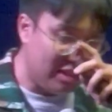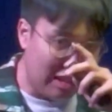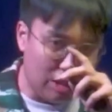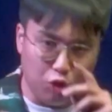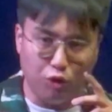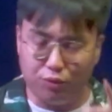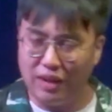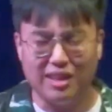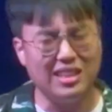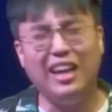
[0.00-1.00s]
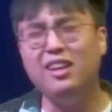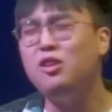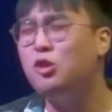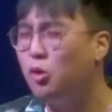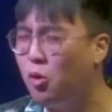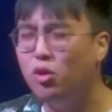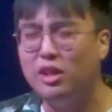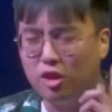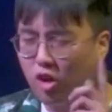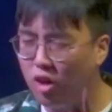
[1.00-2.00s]
the youth rise, I know
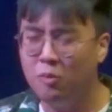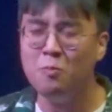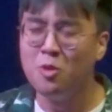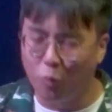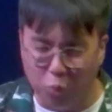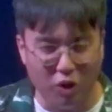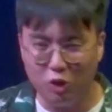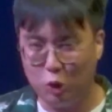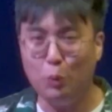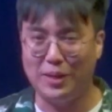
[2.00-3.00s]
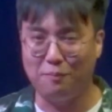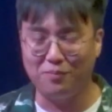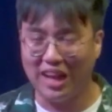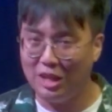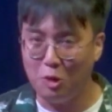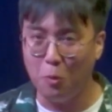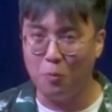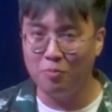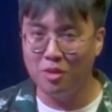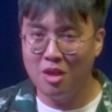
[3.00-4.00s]
that God will do it. I know.
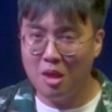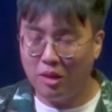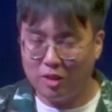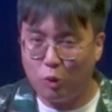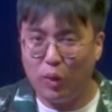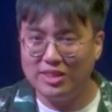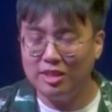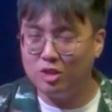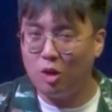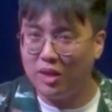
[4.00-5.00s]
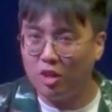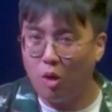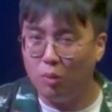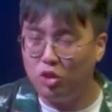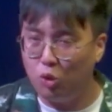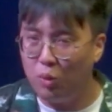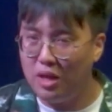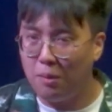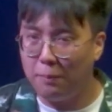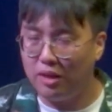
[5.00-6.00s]
The question is not whether God will do
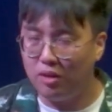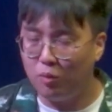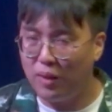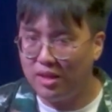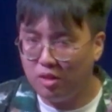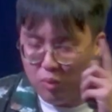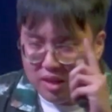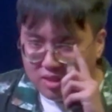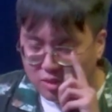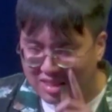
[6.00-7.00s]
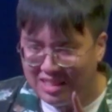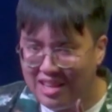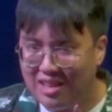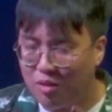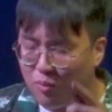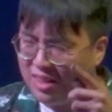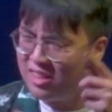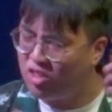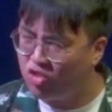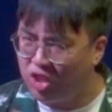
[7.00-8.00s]
it, but whether we see it and whether
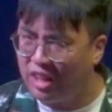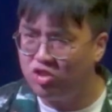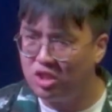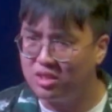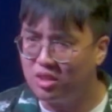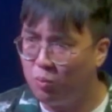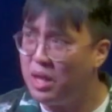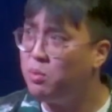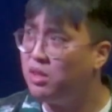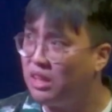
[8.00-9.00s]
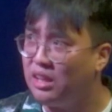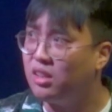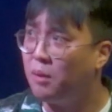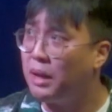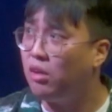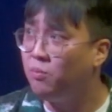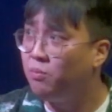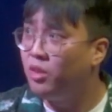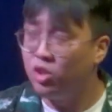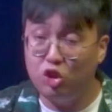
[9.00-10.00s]
that changes the way we think about
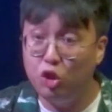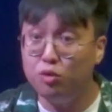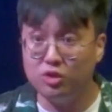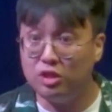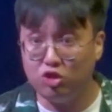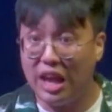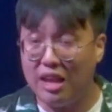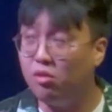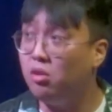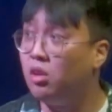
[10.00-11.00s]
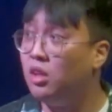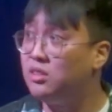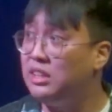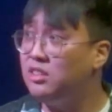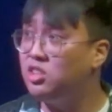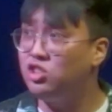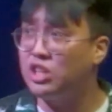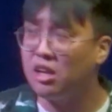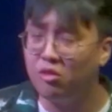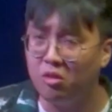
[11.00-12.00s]
youths in general, teens in
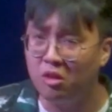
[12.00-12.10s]
general.